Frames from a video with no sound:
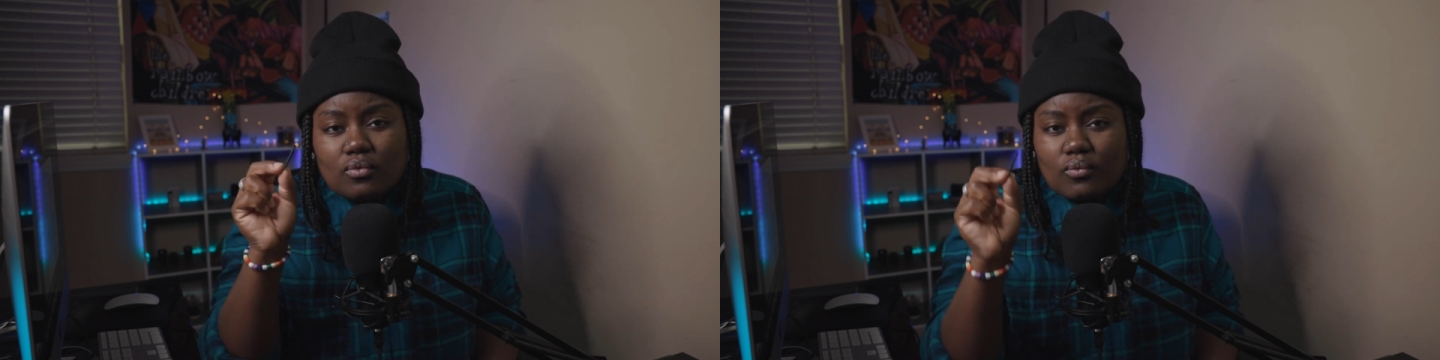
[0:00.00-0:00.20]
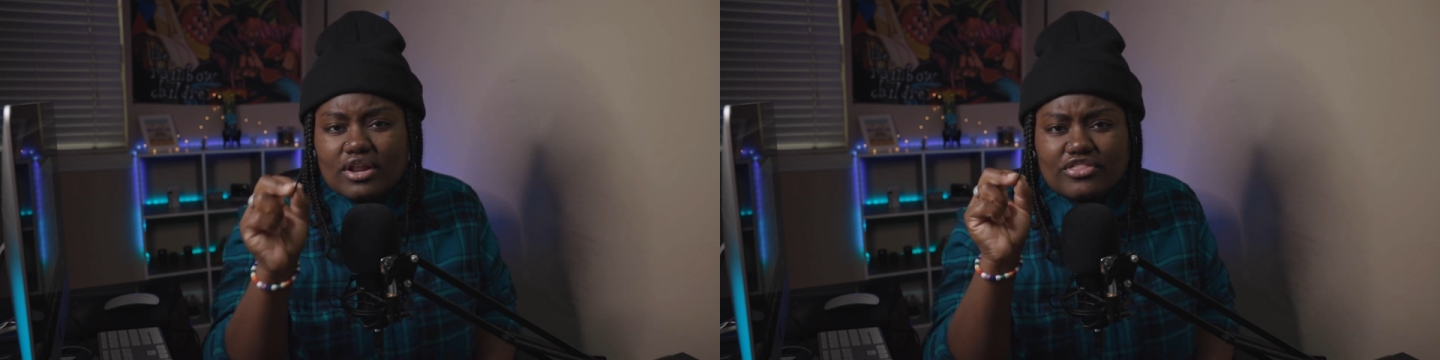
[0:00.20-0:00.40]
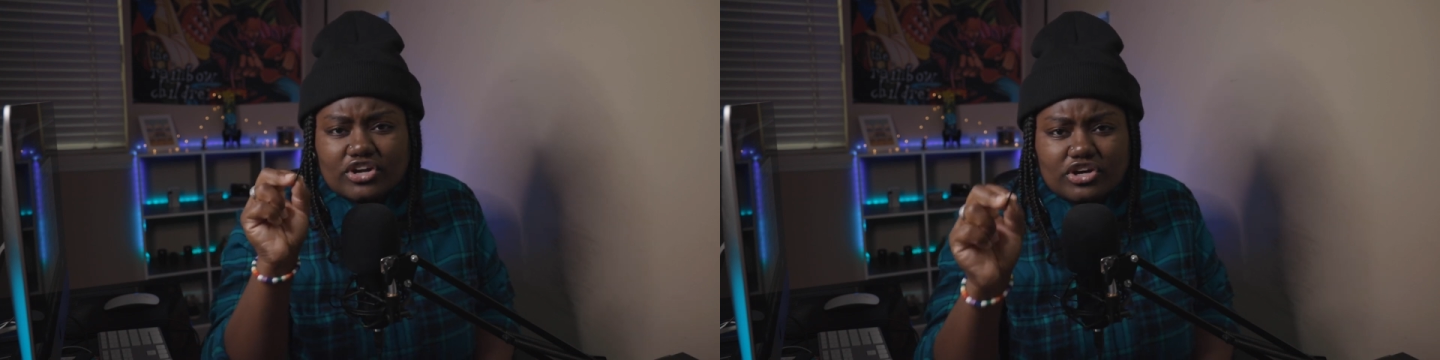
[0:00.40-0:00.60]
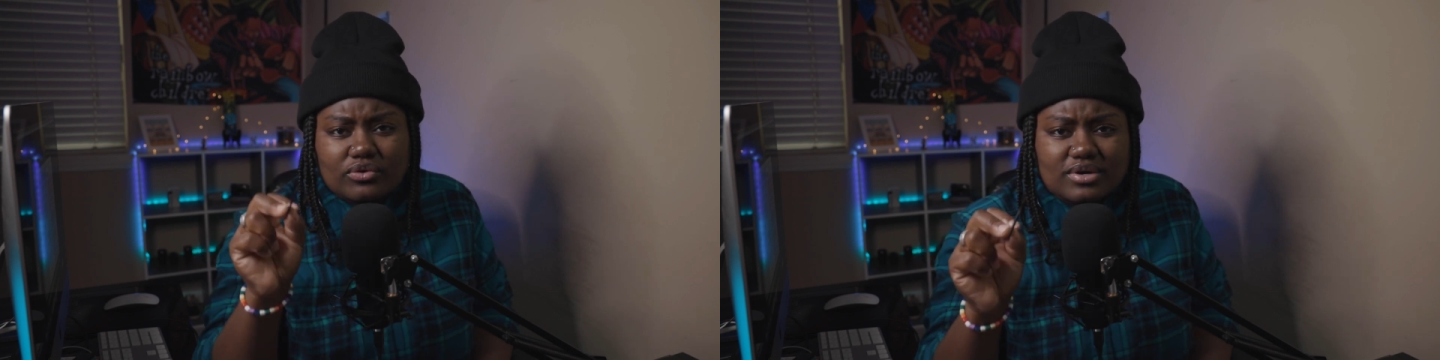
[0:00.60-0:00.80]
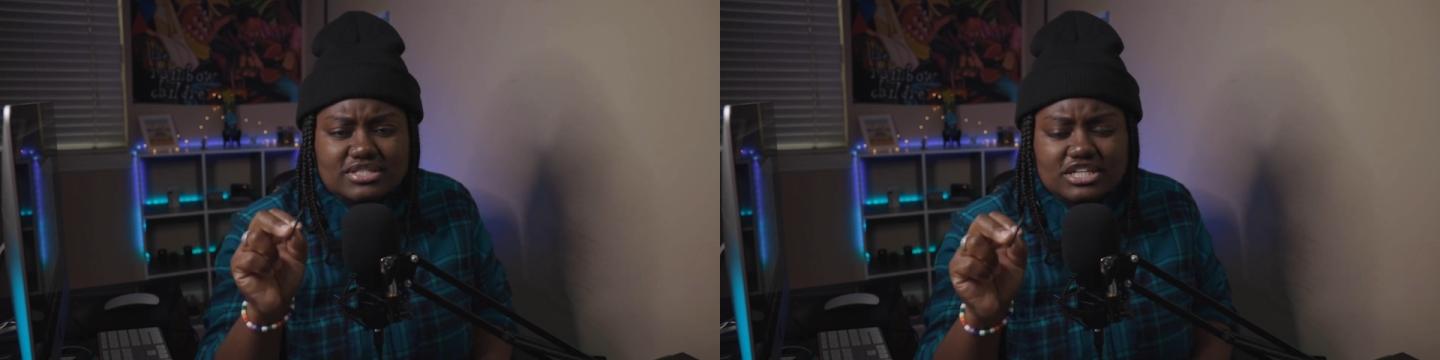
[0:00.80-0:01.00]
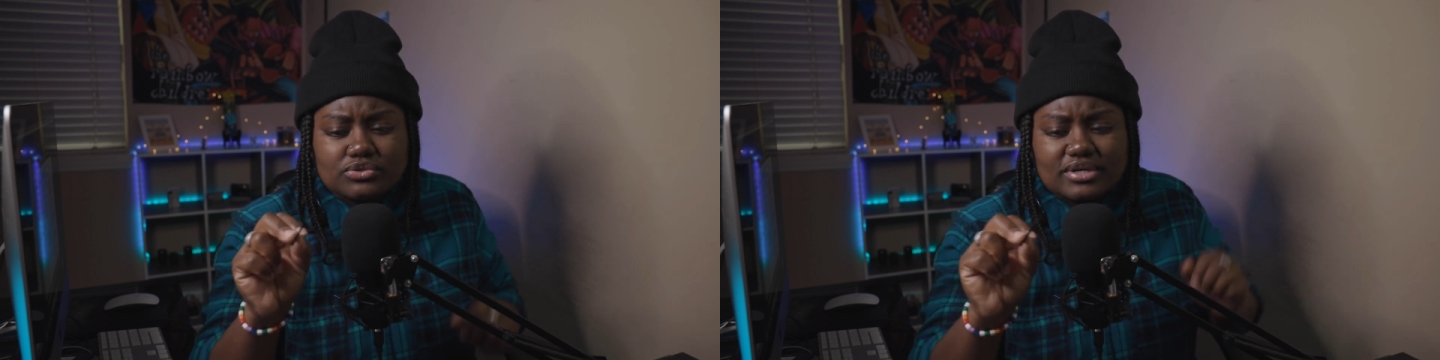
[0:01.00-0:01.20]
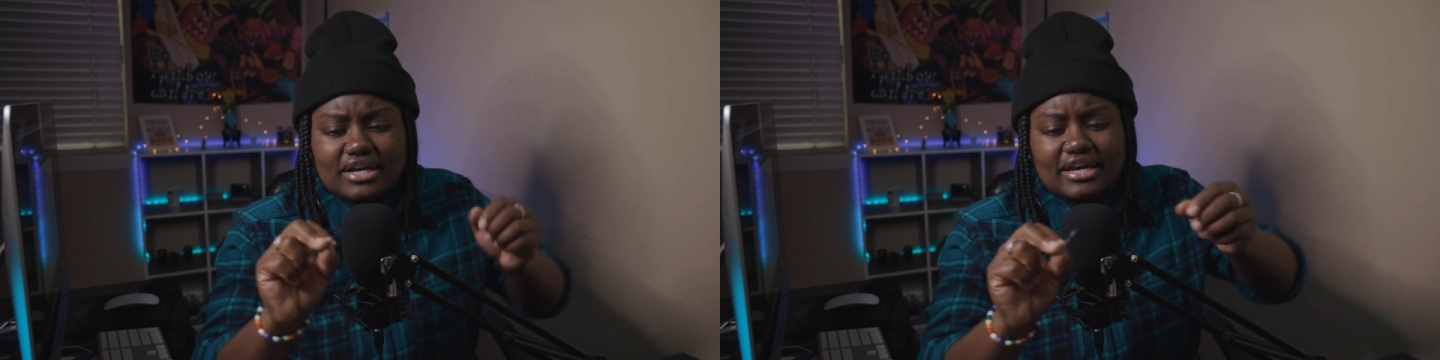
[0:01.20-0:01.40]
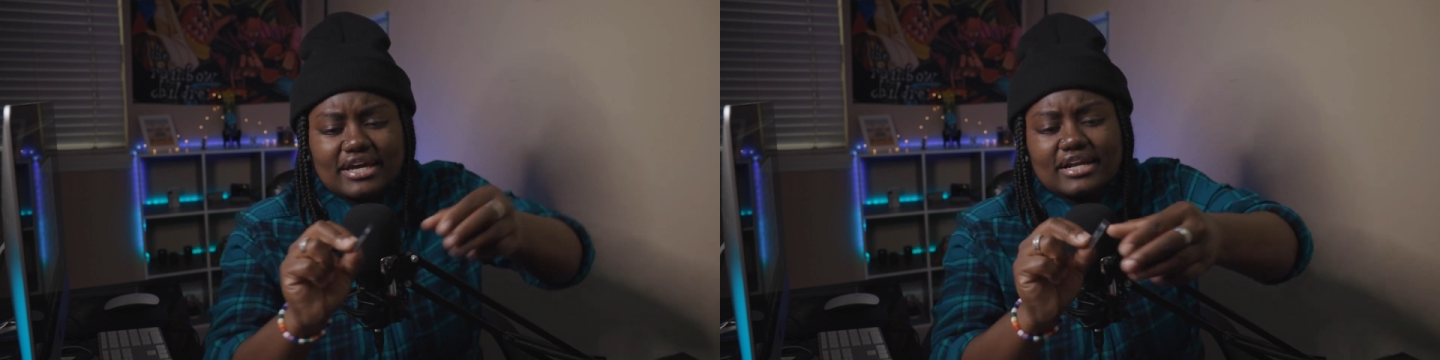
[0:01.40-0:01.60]
One of the good ones that you
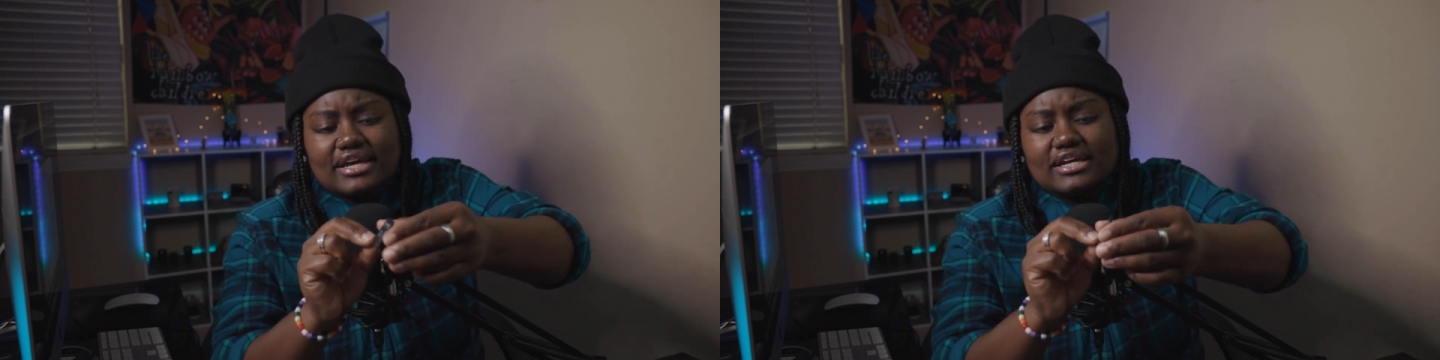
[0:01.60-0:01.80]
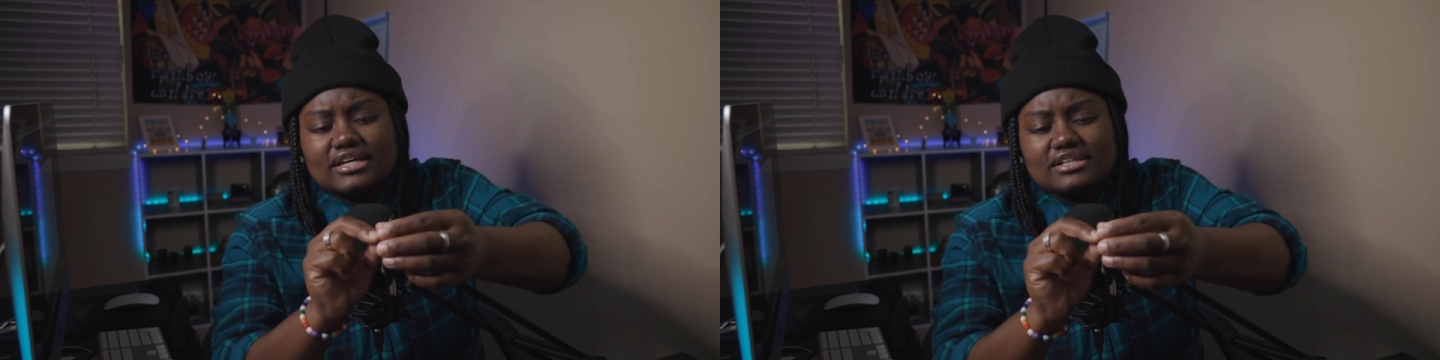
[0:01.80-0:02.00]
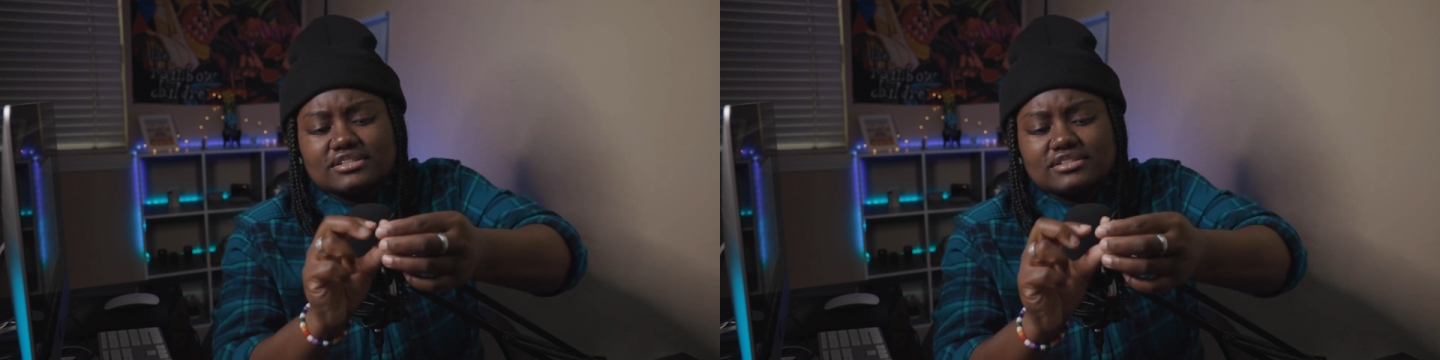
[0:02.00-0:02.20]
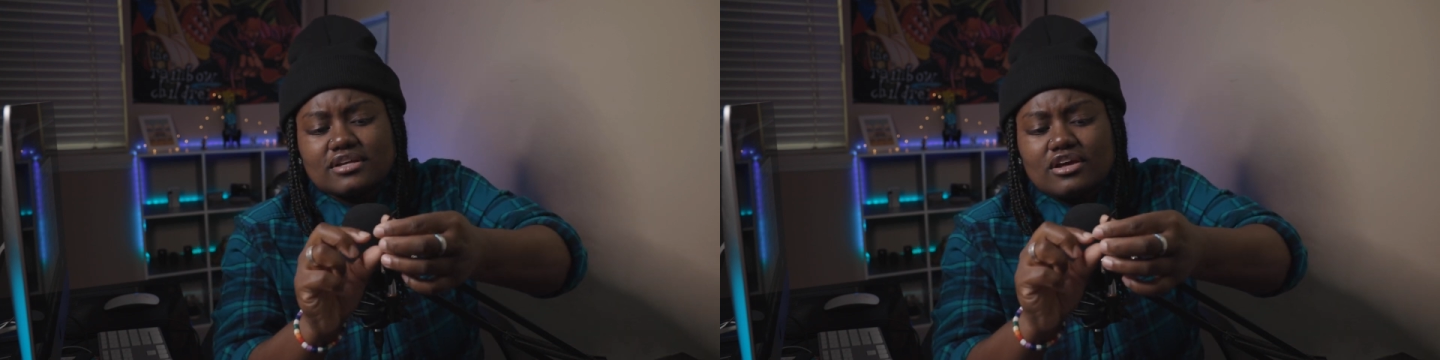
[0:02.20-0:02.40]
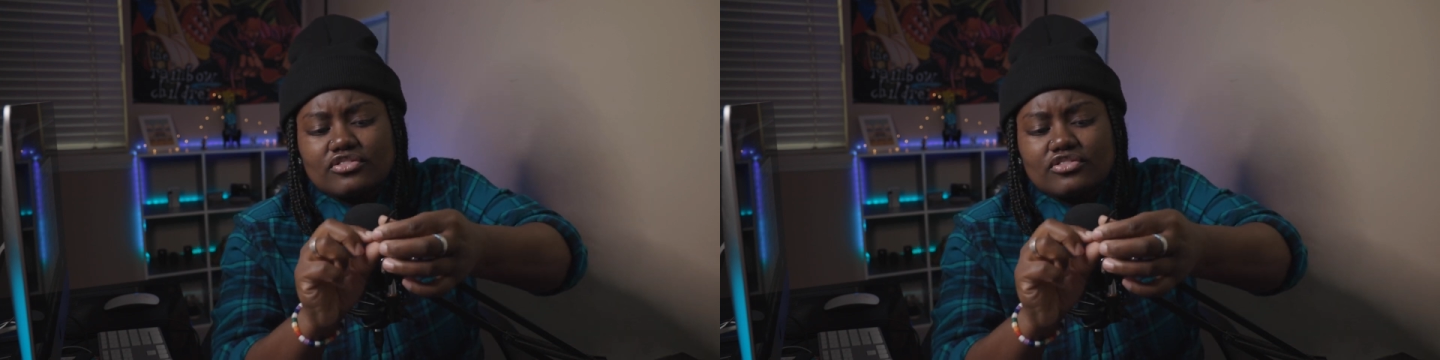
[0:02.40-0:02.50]
can get is